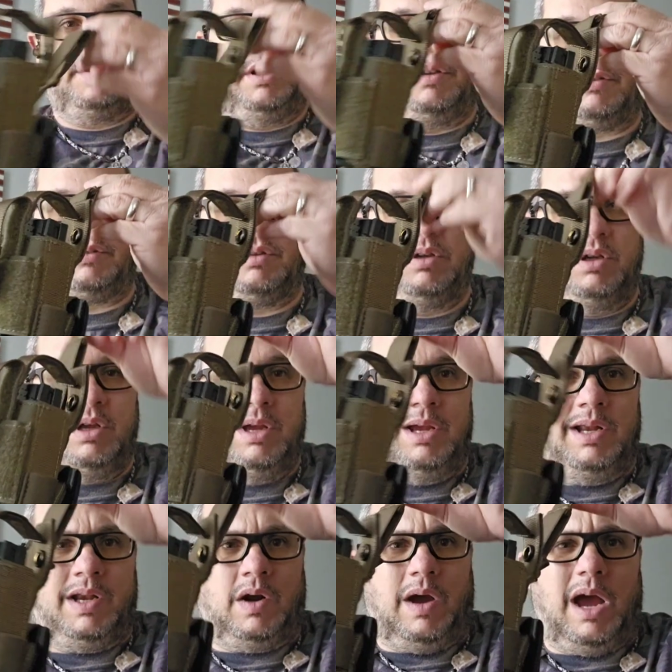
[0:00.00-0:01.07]
this.
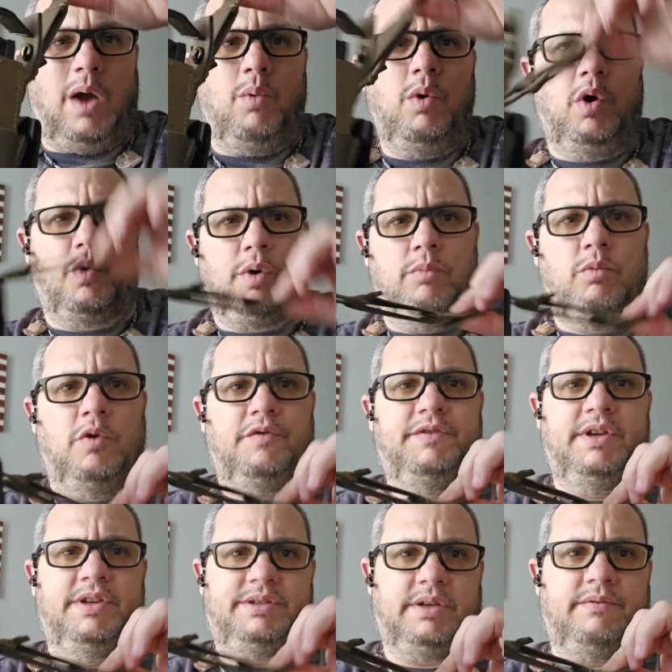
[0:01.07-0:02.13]
Now I will remove
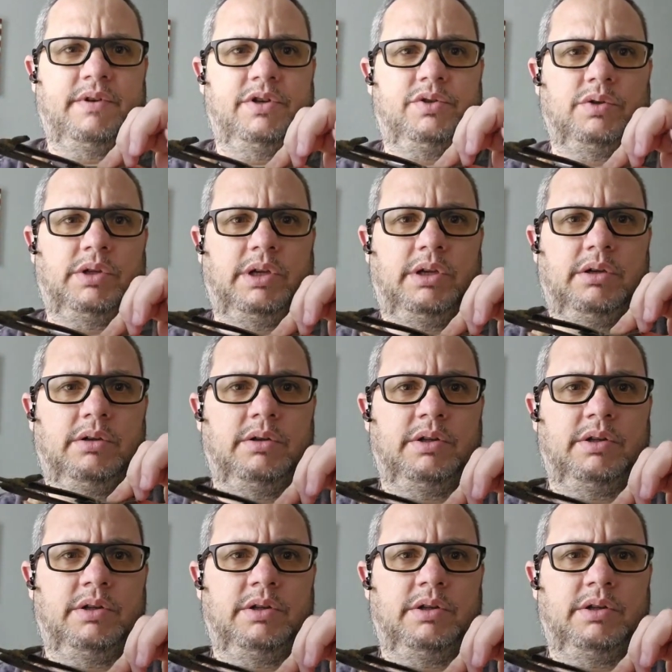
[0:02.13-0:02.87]
this eventually.